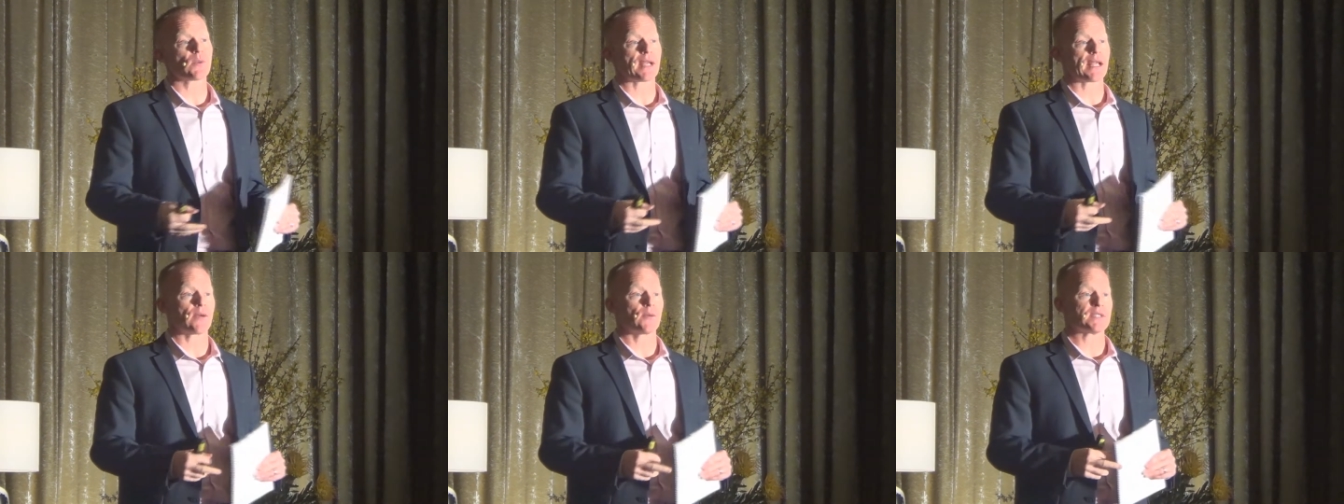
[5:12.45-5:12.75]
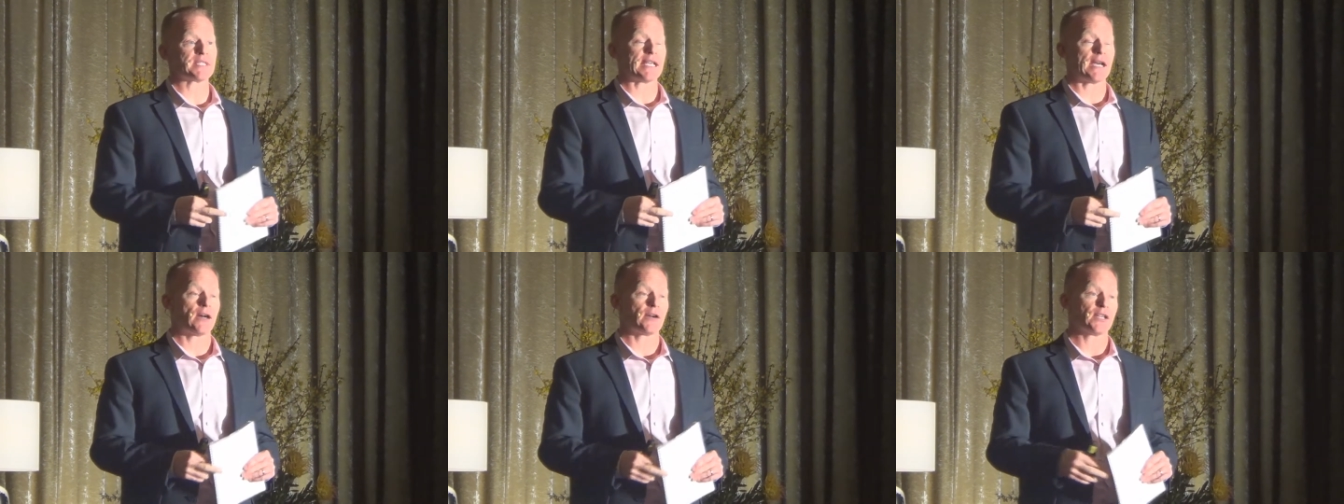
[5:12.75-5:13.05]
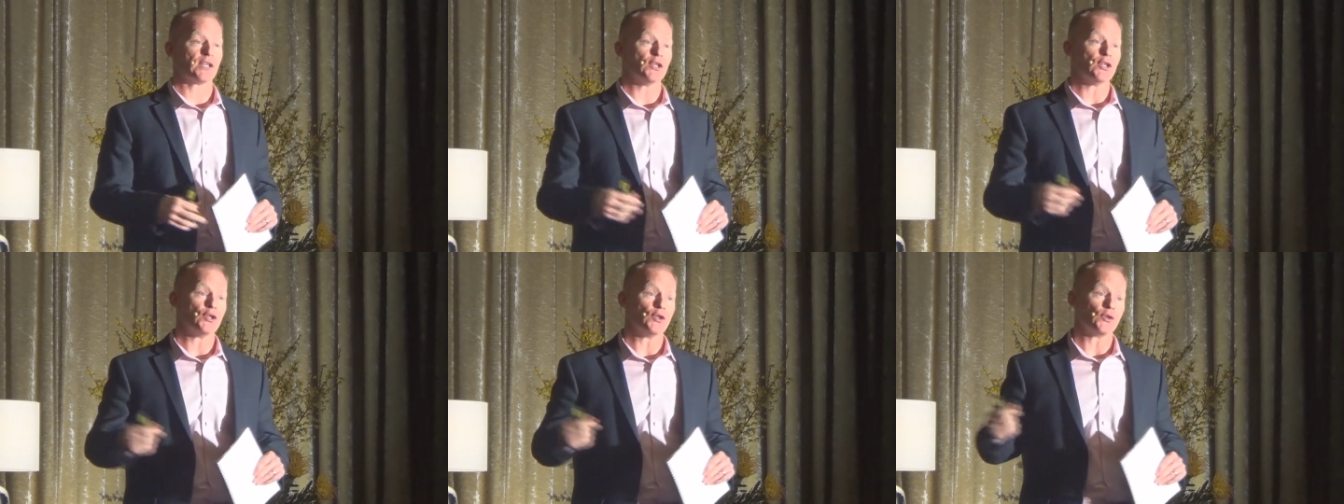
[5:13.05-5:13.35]
when I was
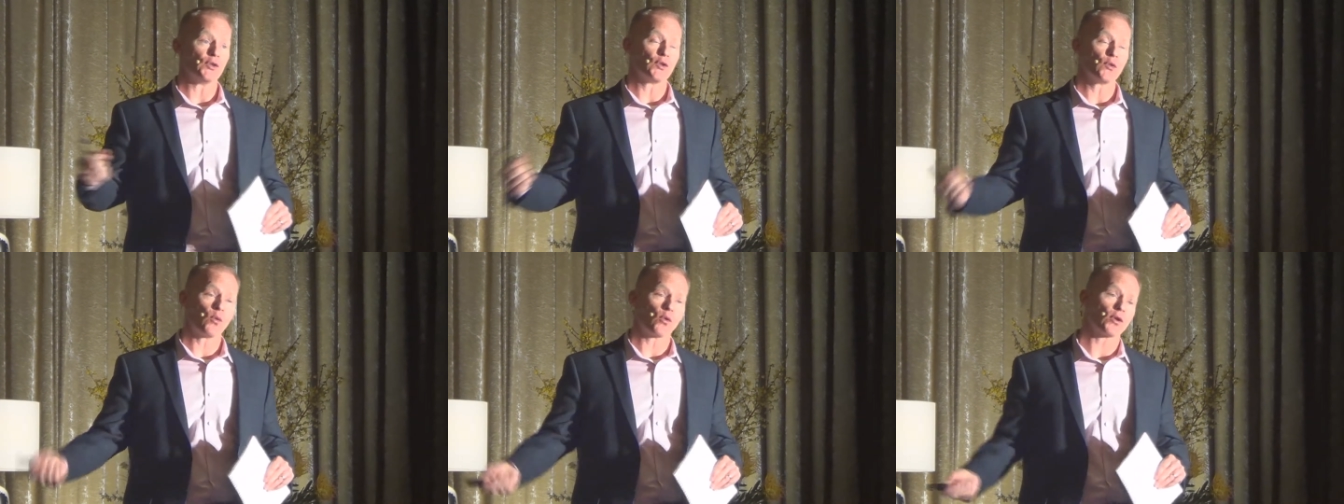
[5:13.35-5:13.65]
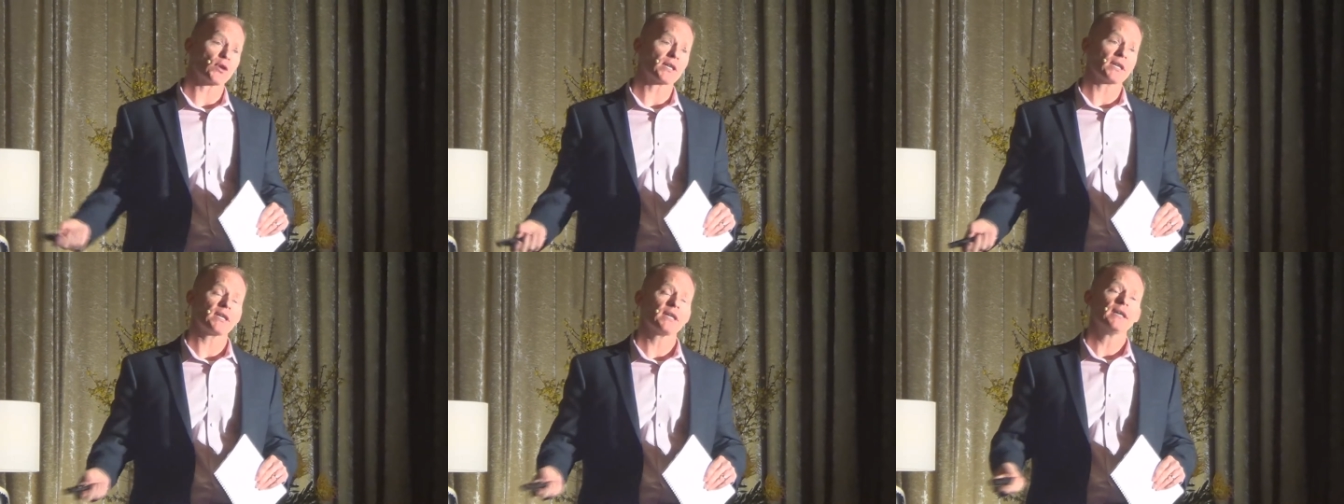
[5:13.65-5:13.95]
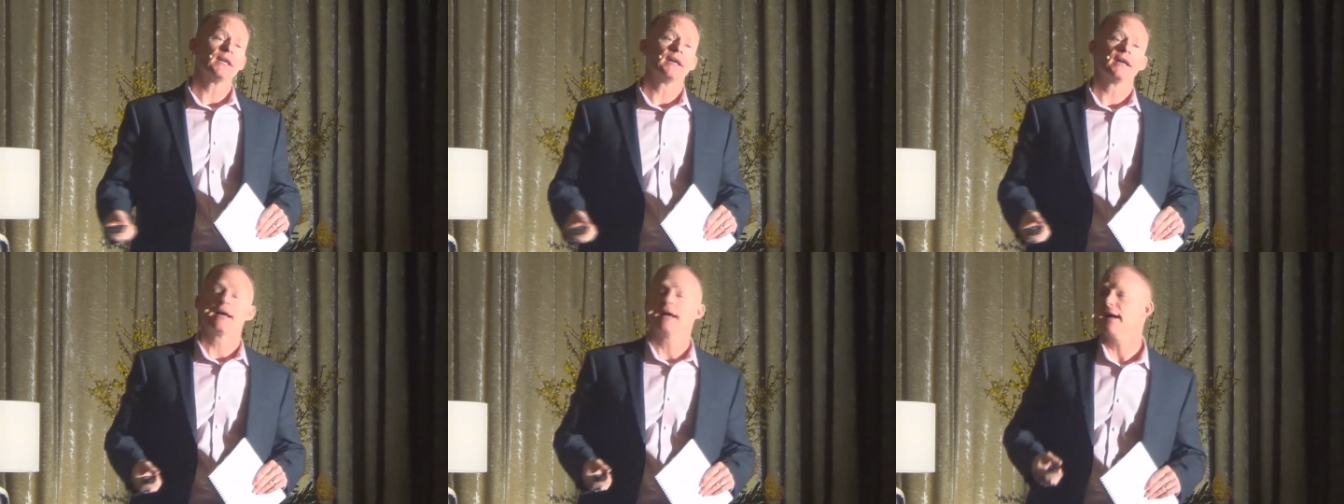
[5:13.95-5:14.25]
out in New York.
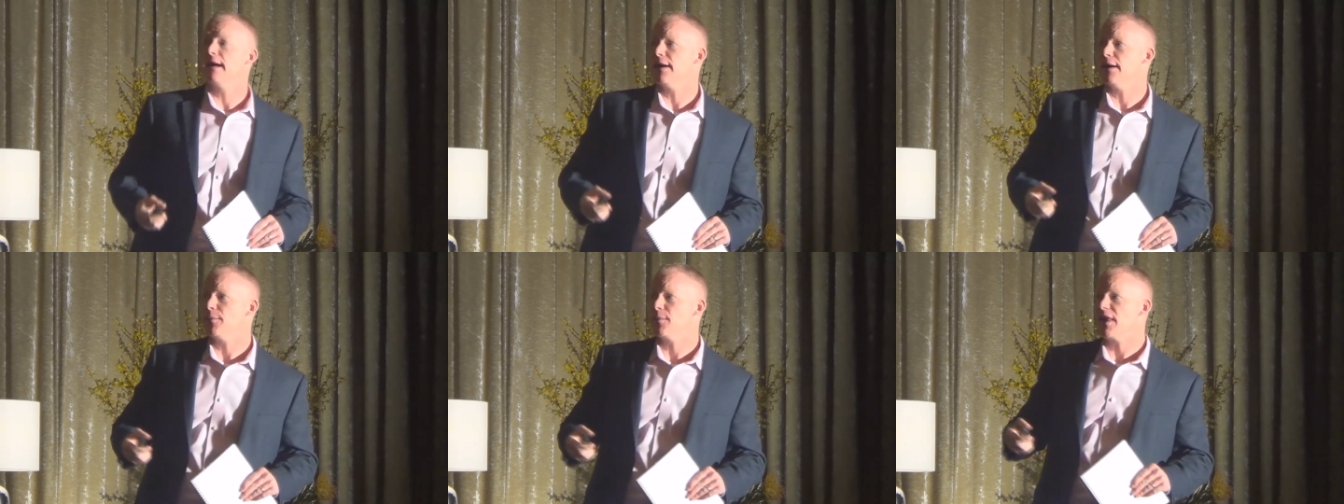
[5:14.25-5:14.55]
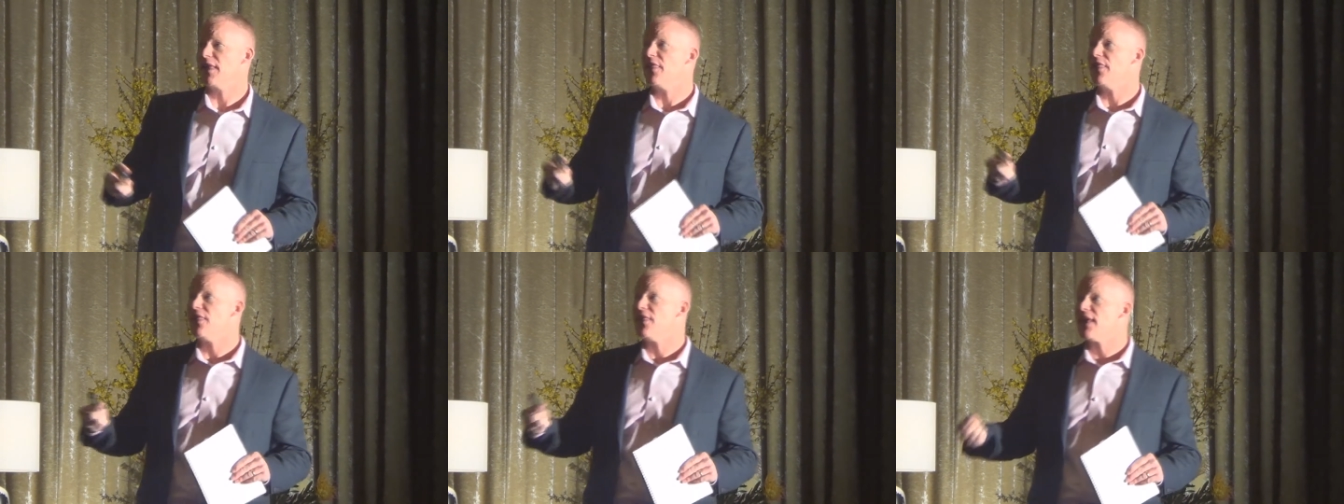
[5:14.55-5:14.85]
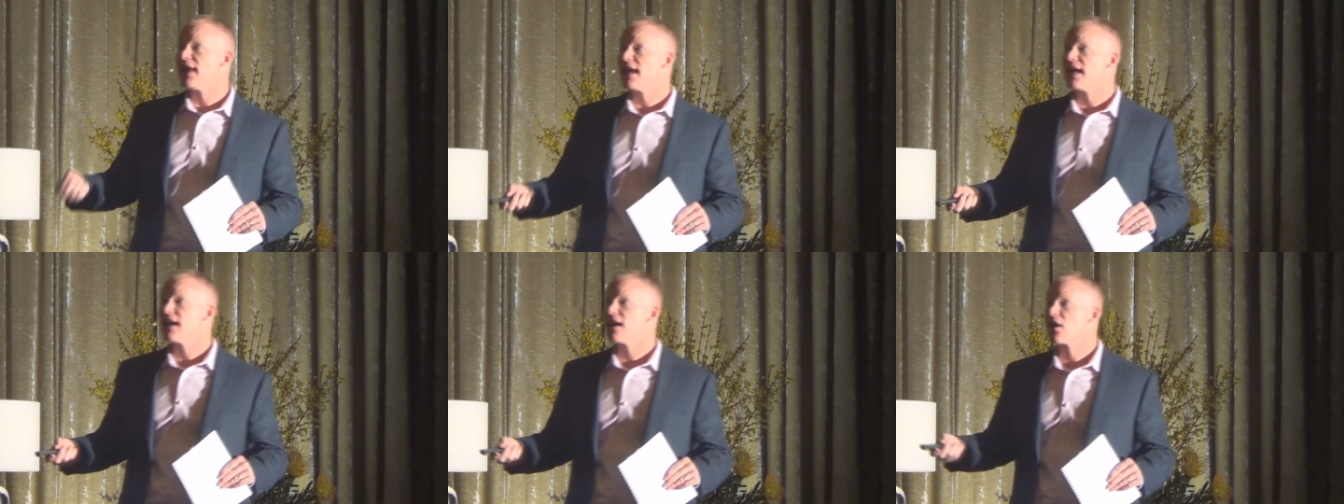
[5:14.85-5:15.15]
And
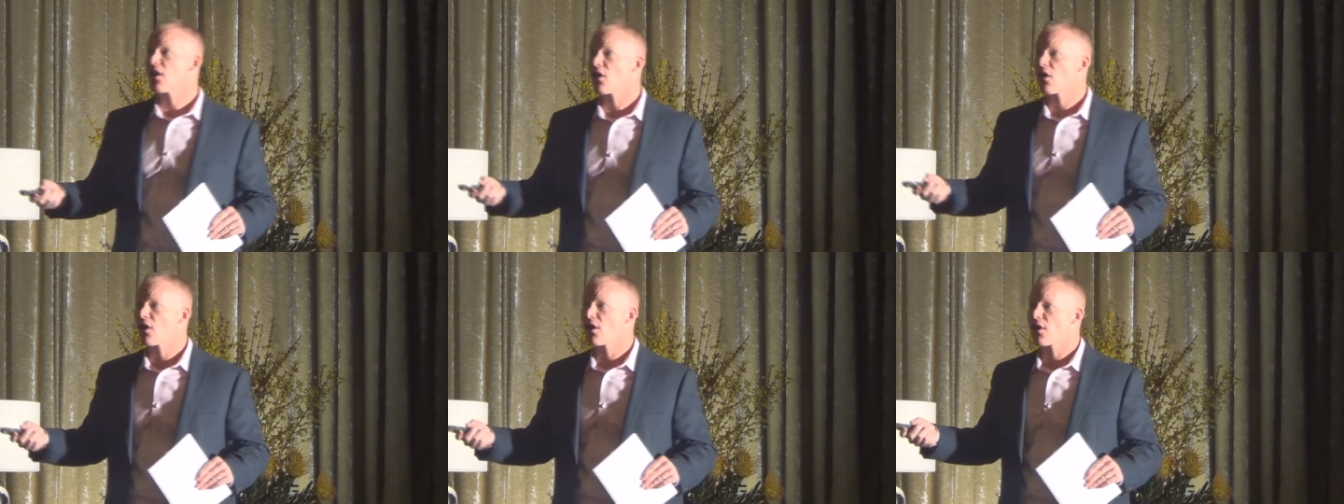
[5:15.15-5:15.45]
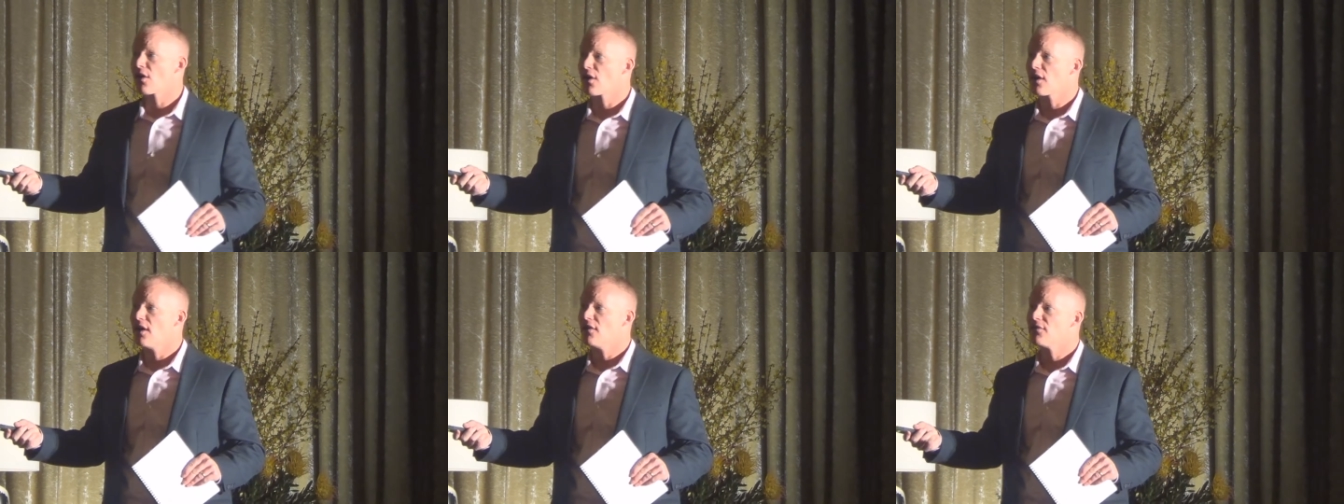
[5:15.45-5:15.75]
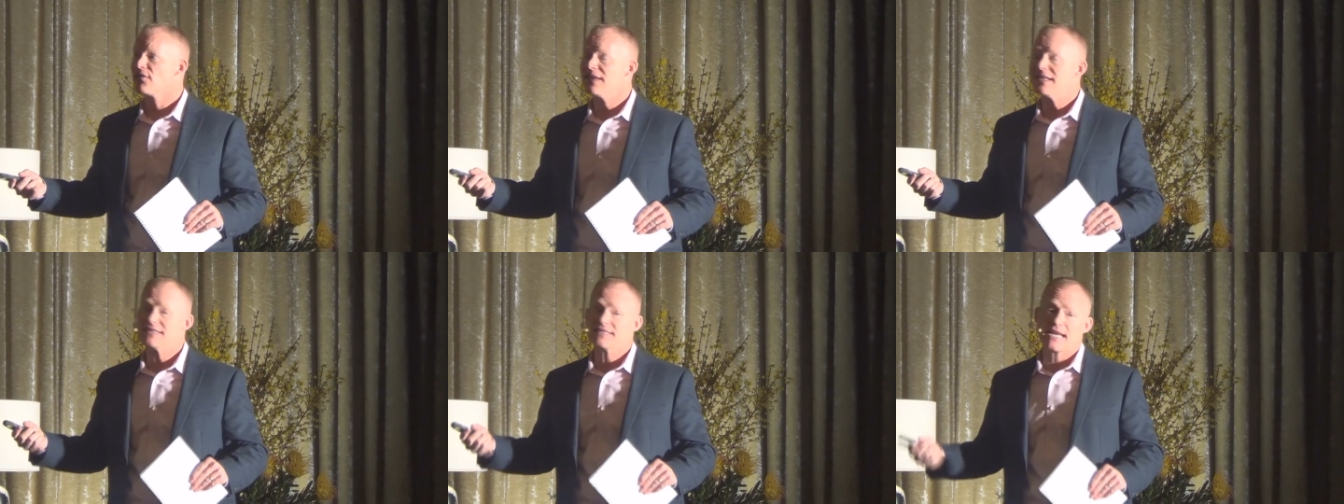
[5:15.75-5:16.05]
they are a
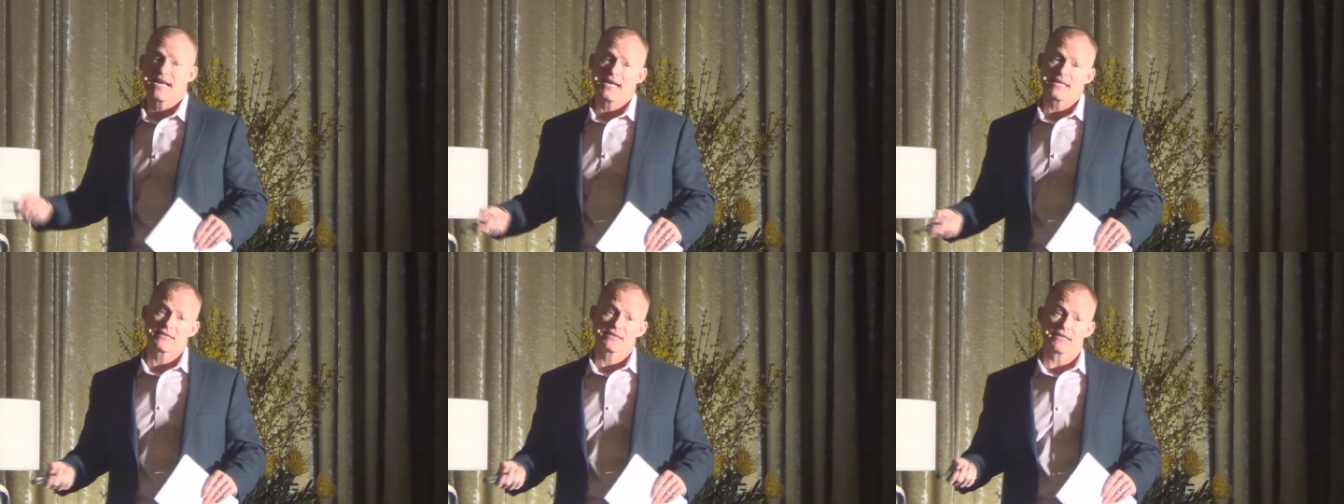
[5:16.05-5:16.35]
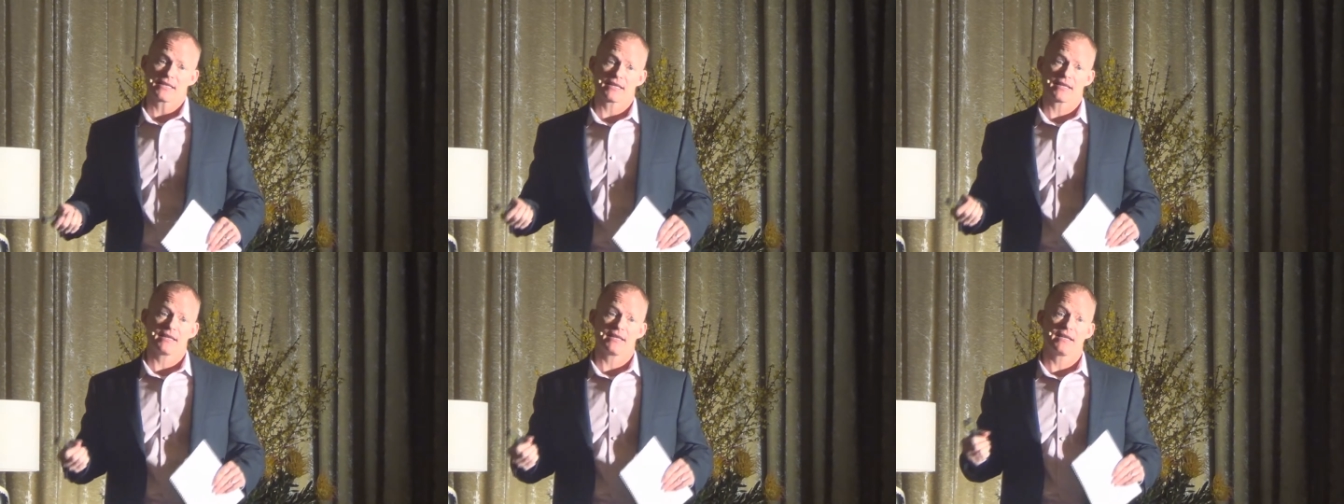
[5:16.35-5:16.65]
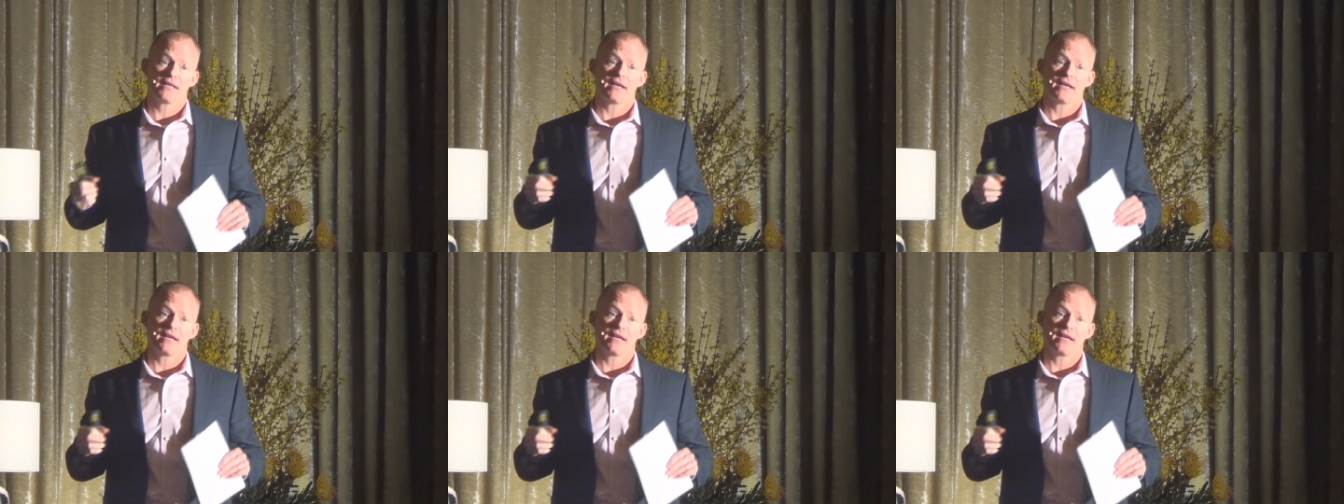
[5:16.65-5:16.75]
fantastic